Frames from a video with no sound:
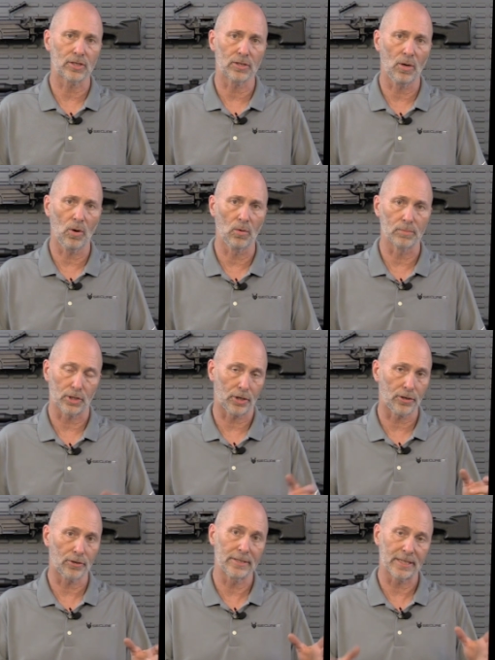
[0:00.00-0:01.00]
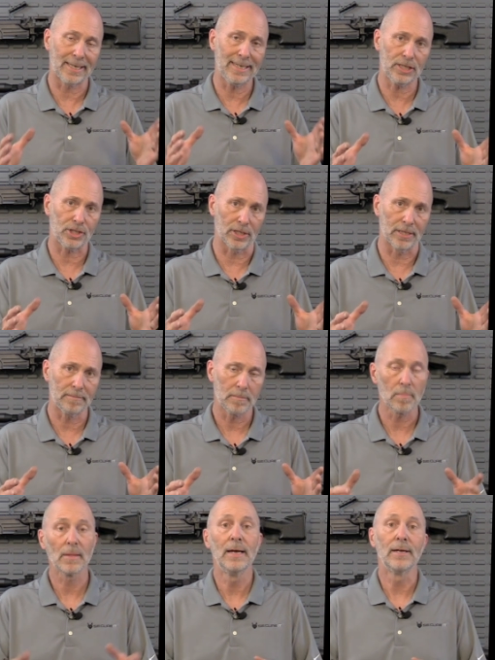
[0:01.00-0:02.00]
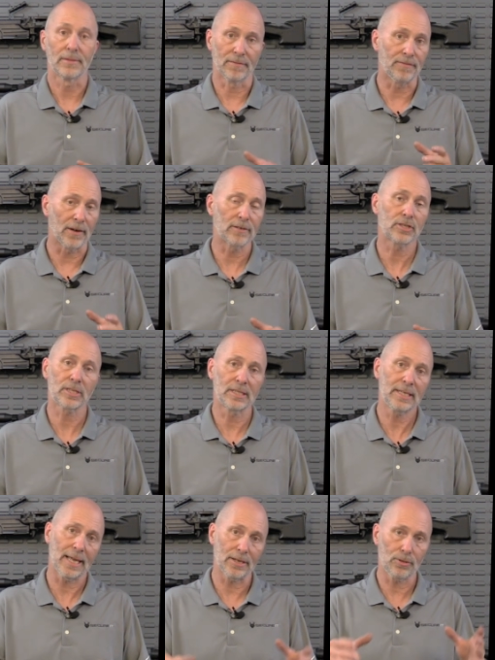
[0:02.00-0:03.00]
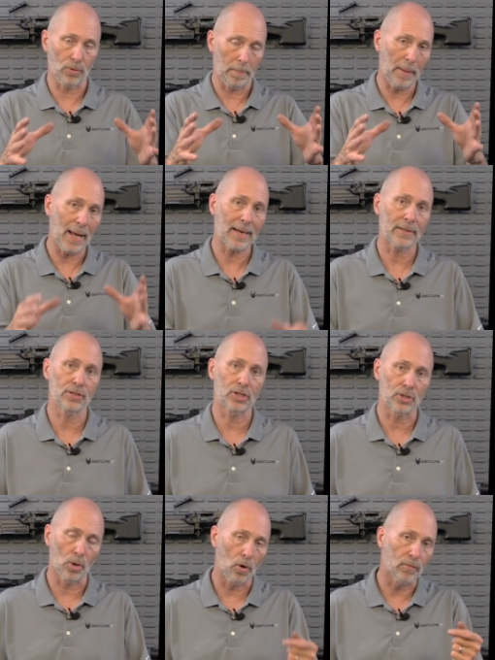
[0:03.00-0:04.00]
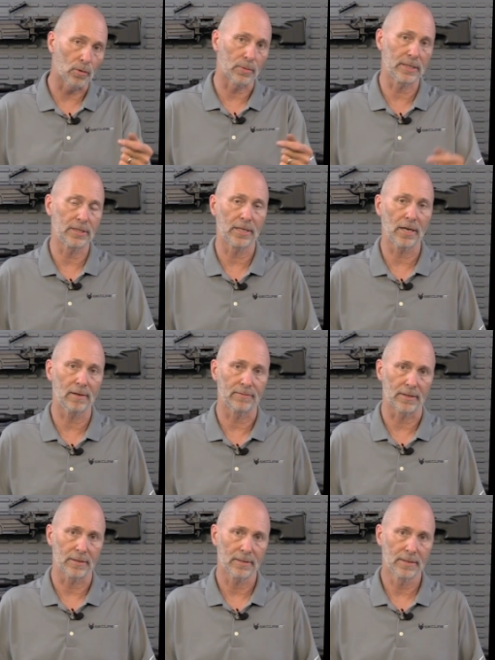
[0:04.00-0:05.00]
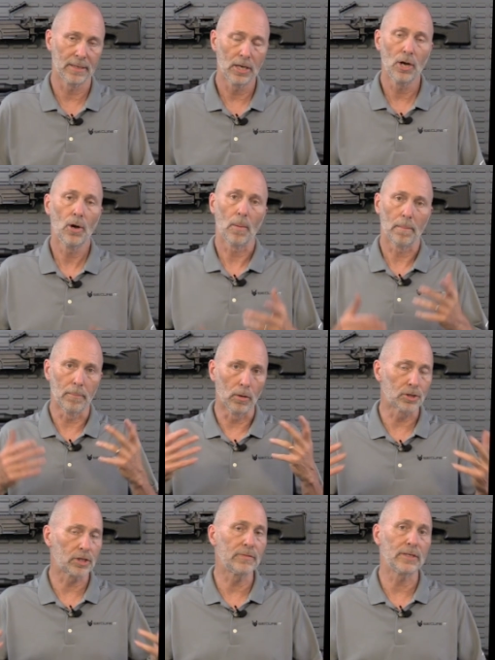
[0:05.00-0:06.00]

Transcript: in homes occur in the kitchen. The fire is contained to a pot on the stove or within the oven. Most of the